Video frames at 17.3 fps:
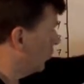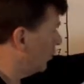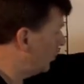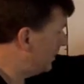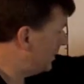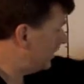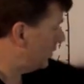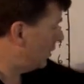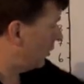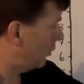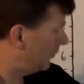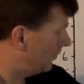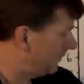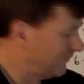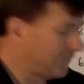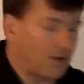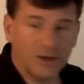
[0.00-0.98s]
we know
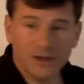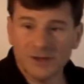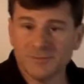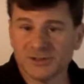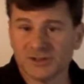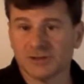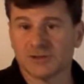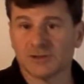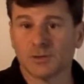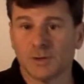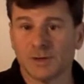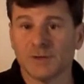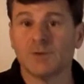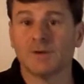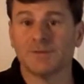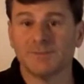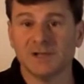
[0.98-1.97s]
the volume, it took
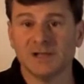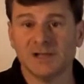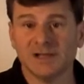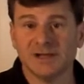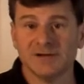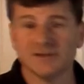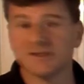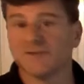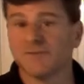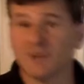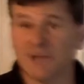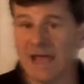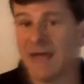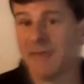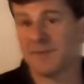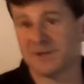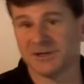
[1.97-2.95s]
21 milliliters. If we
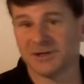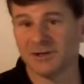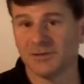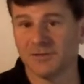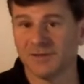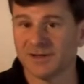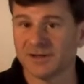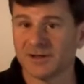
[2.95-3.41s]
happen to know the